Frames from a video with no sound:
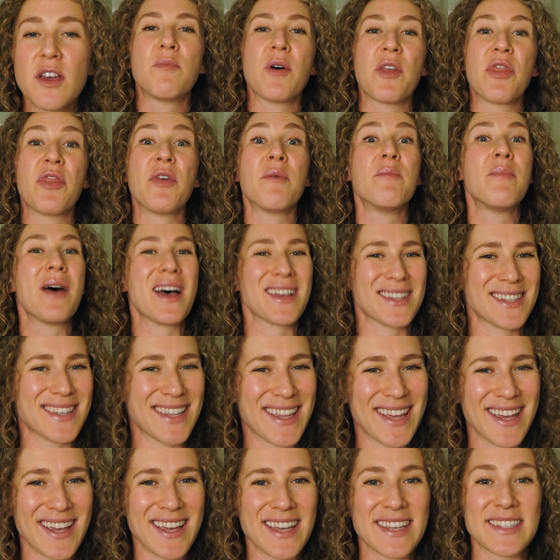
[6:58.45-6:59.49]
but the best
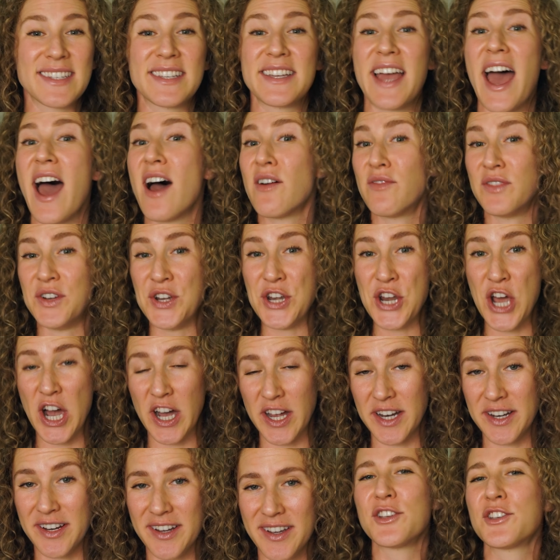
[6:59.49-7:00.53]
thing is to have none.